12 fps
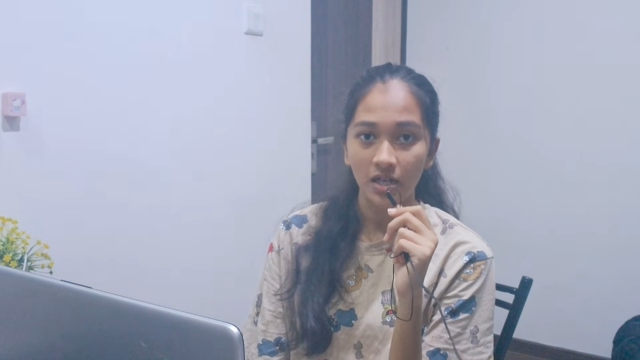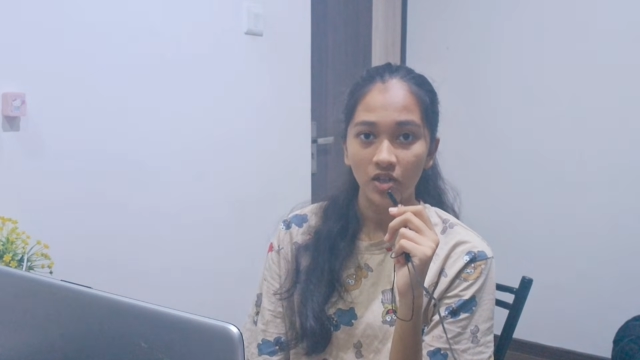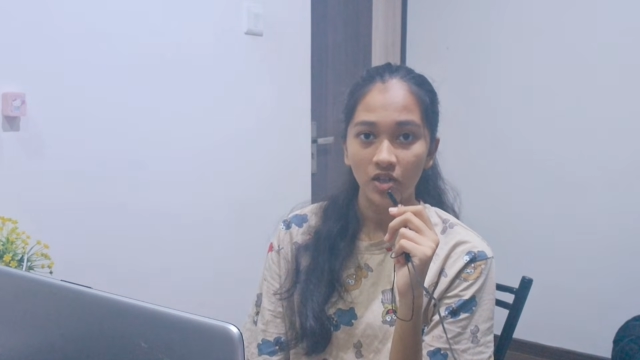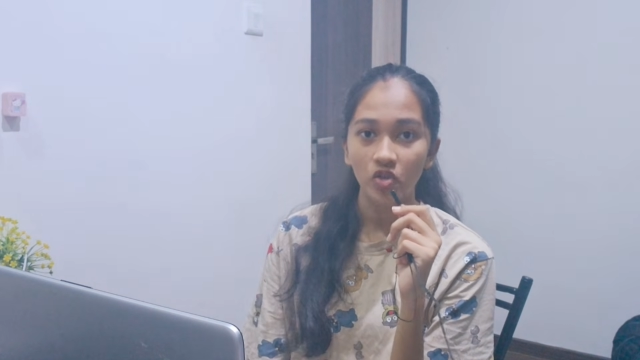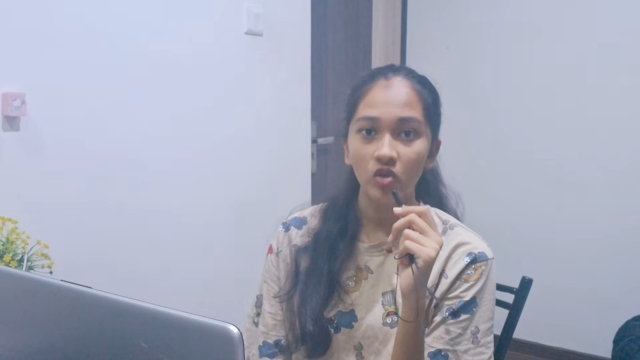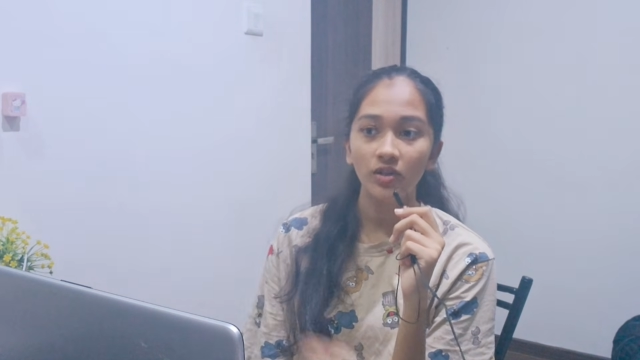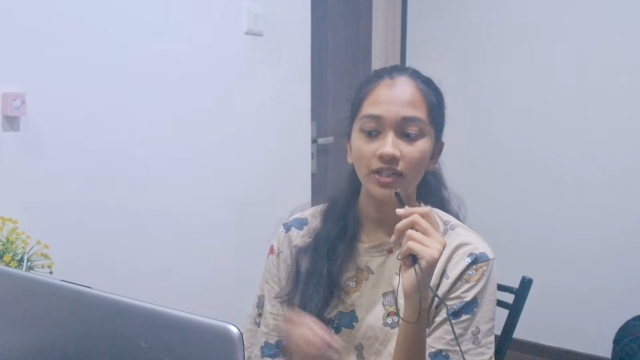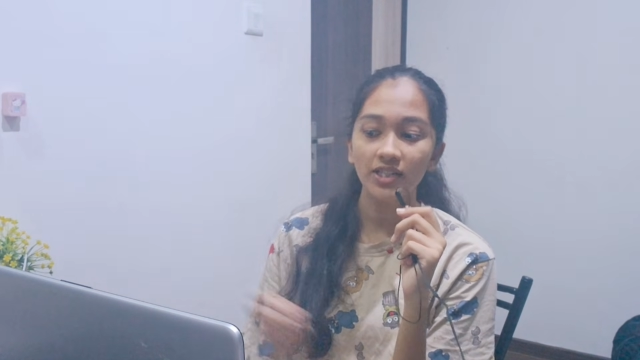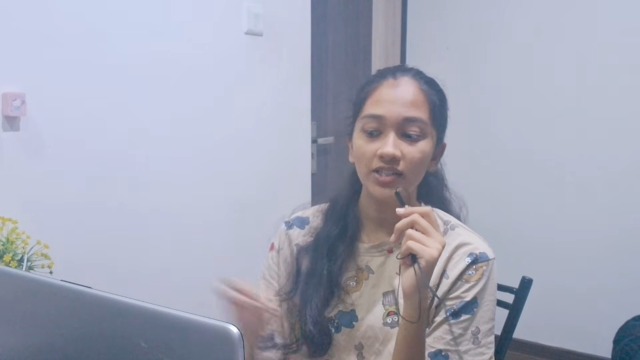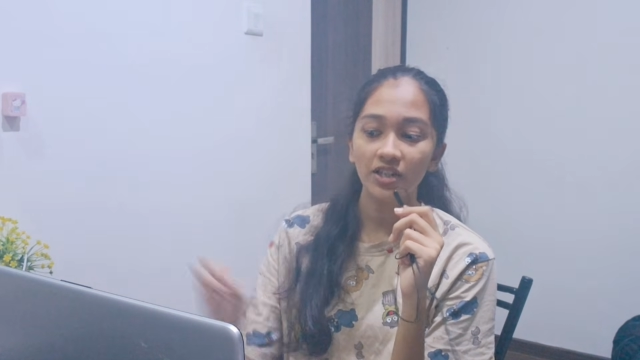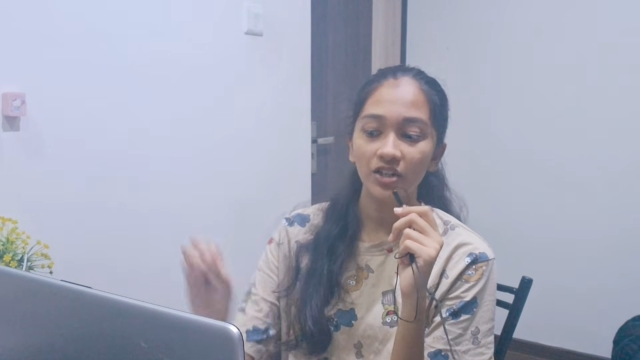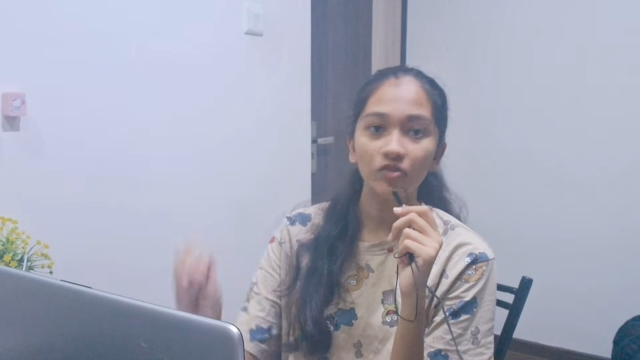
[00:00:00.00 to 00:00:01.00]
So
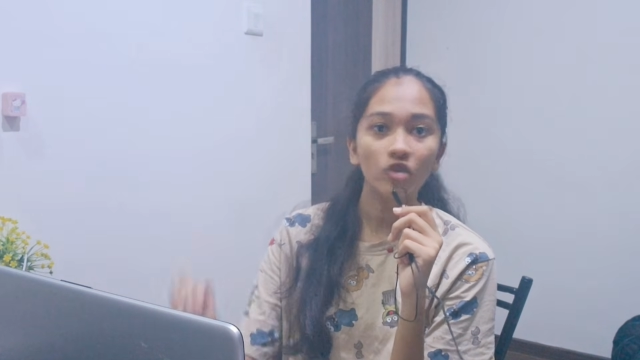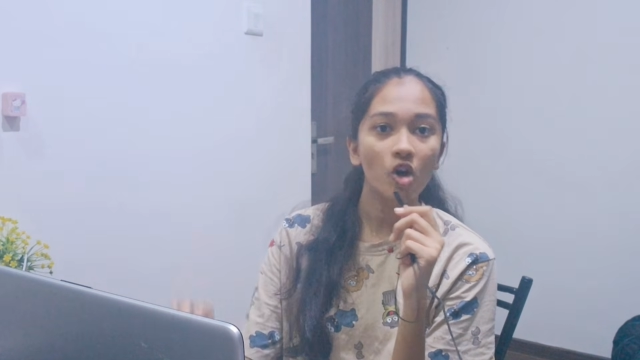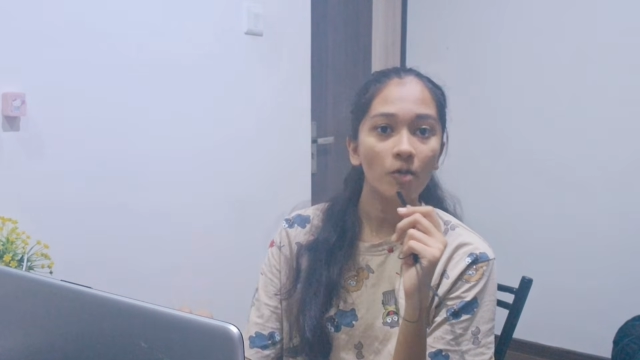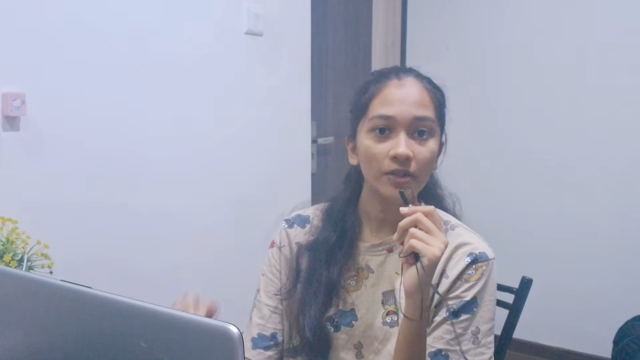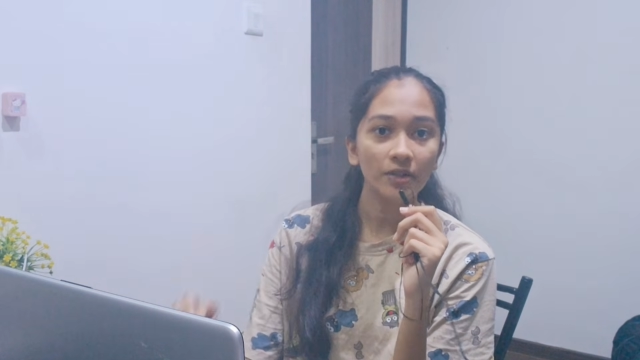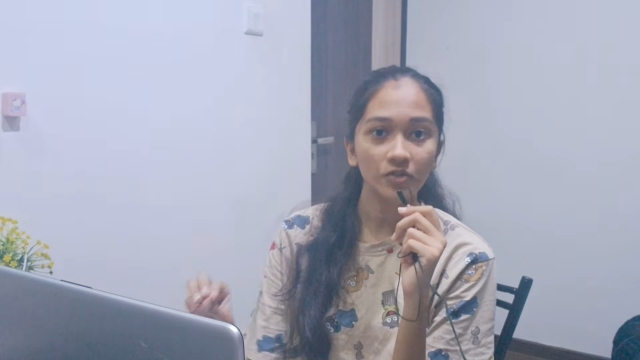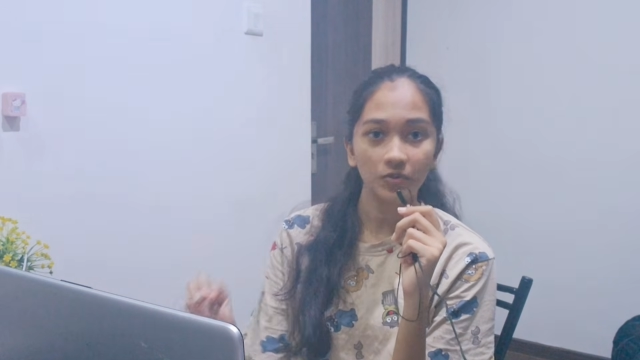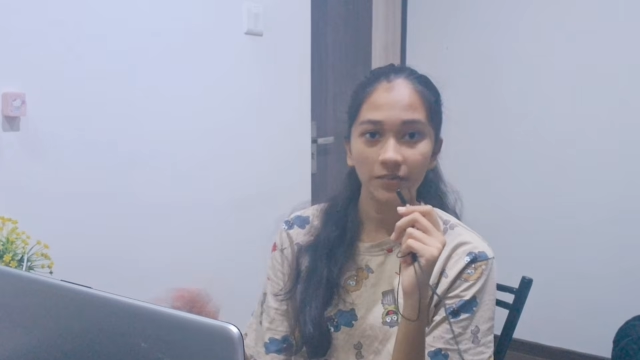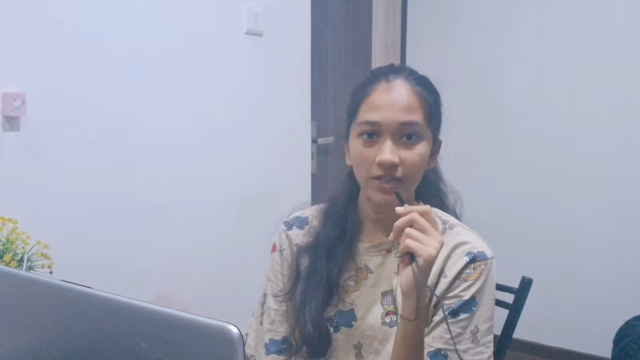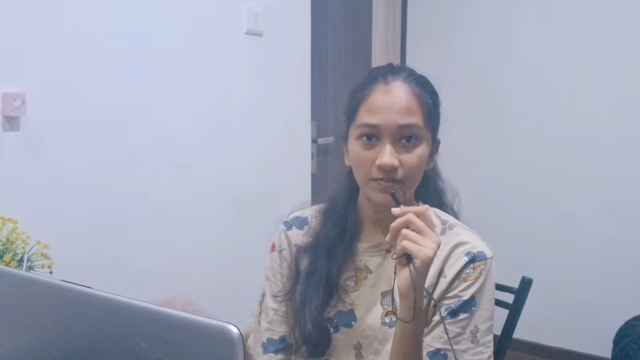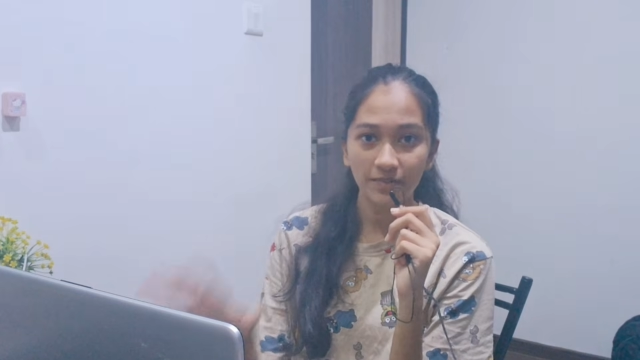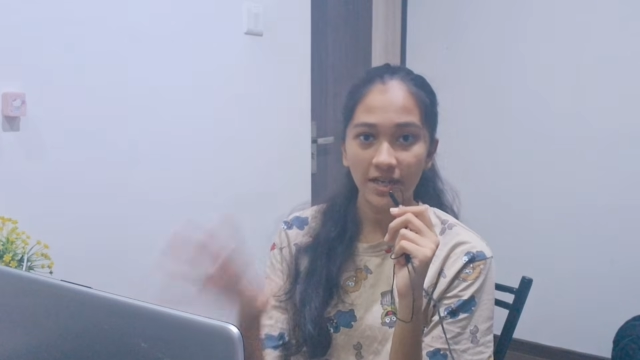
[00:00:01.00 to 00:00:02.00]
these kind of topics will
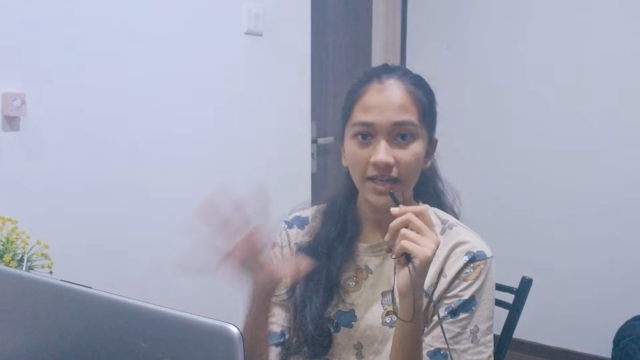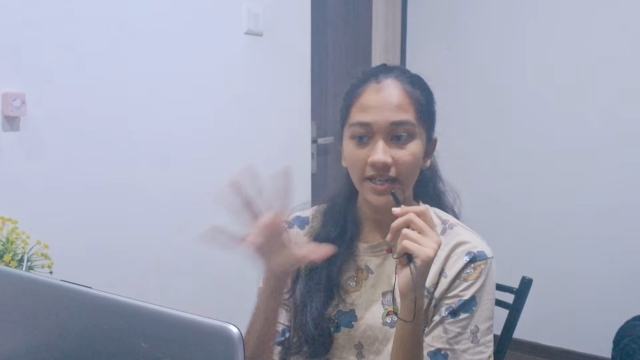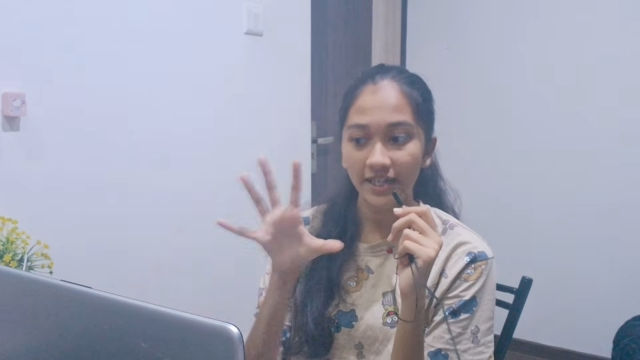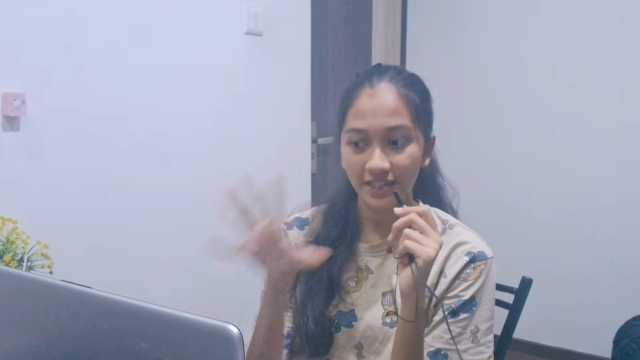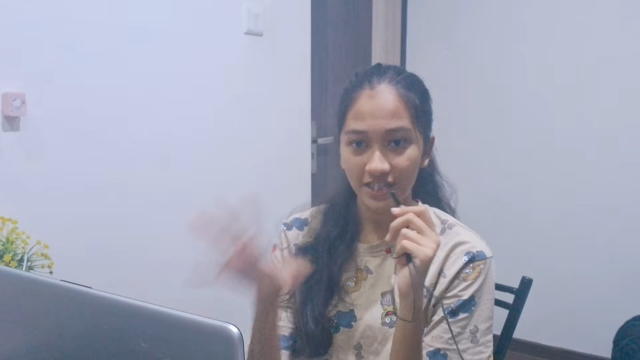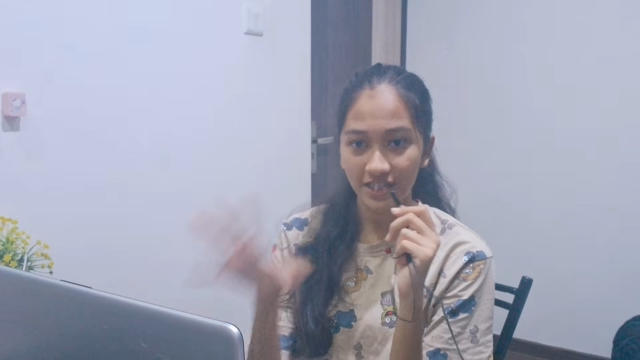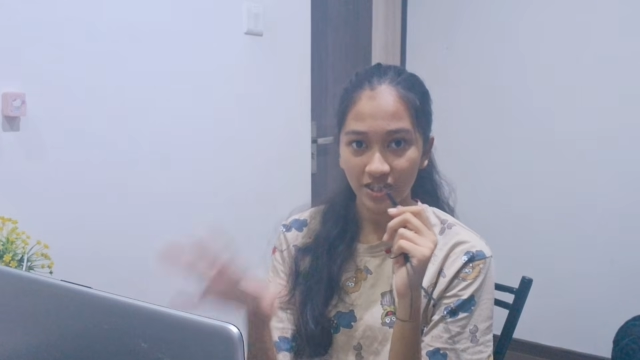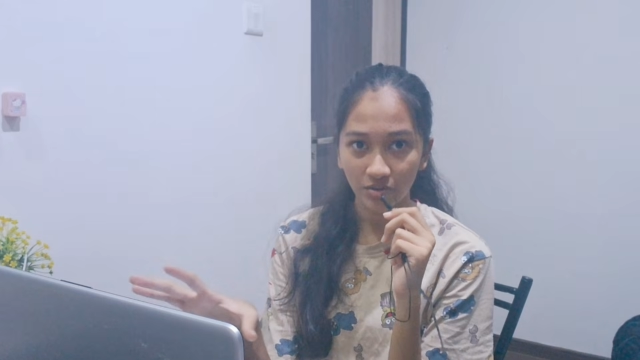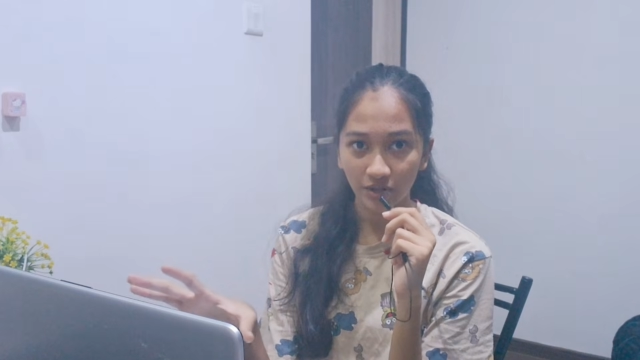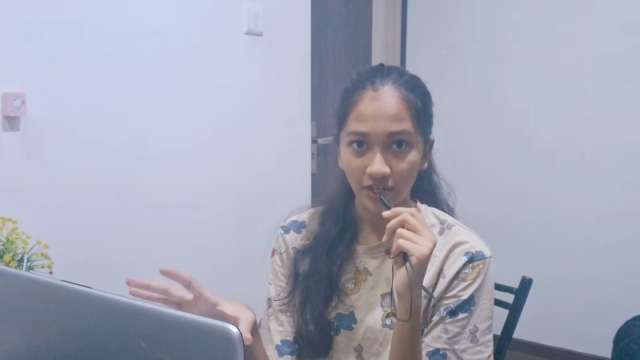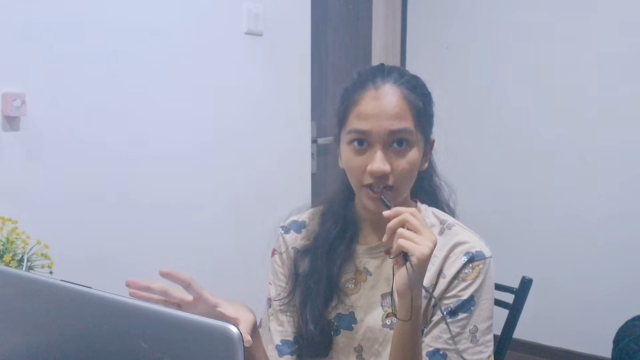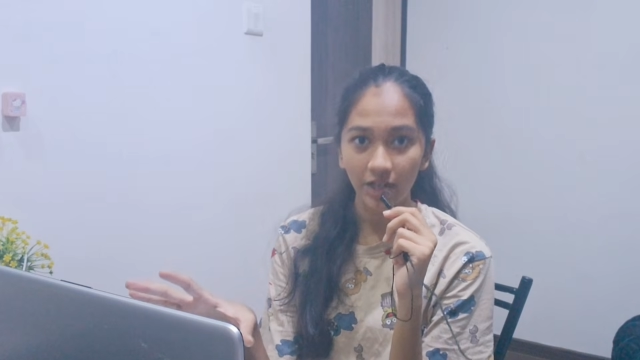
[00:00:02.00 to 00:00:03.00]
be displayed in the
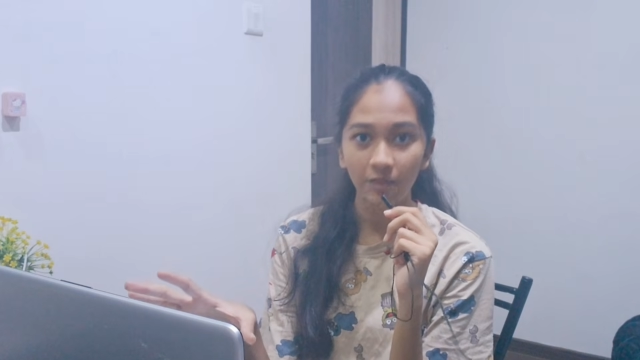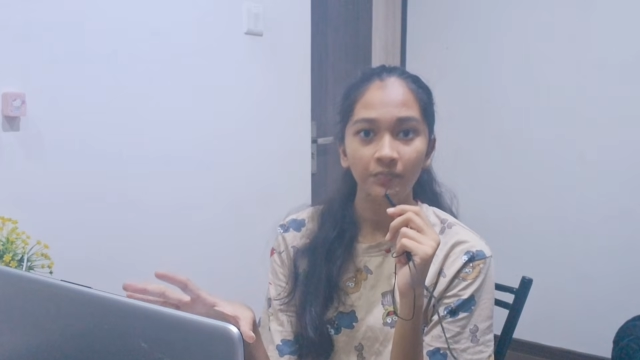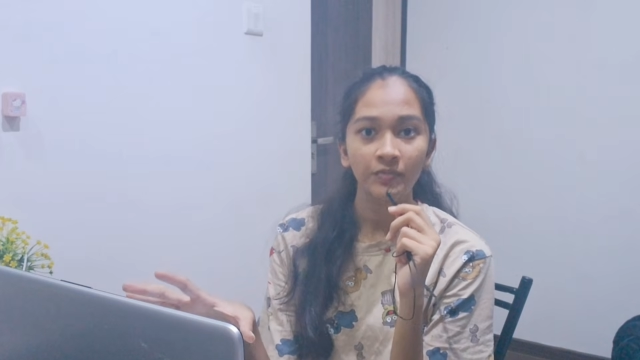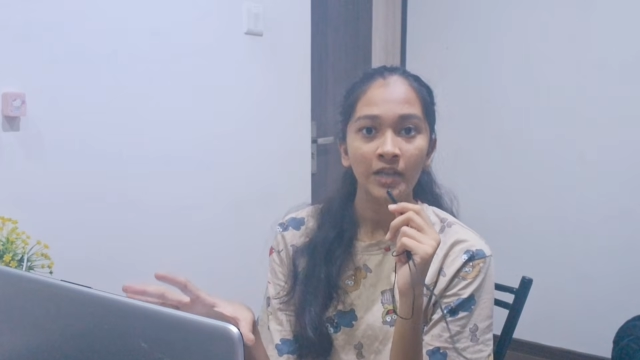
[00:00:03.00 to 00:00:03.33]
screen,